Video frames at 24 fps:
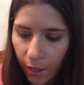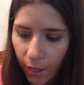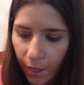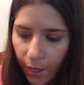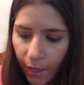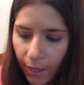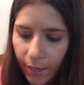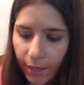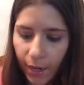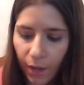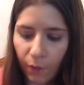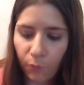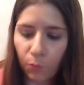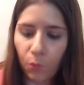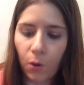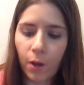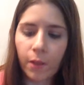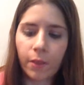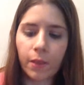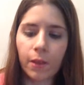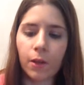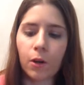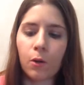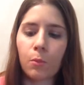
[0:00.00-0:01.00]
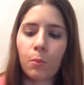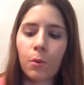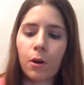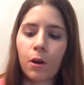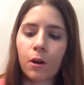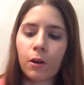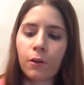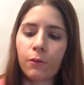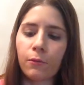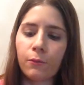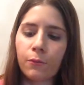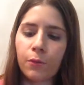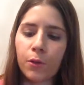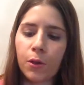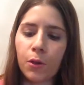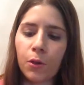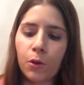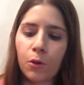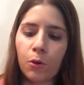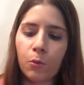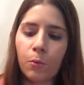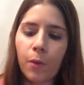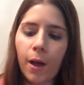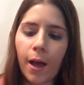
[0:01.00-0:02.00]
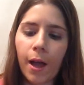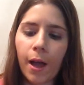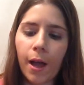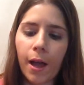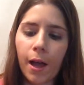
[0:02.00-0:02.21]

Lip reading: And I have one little perfume.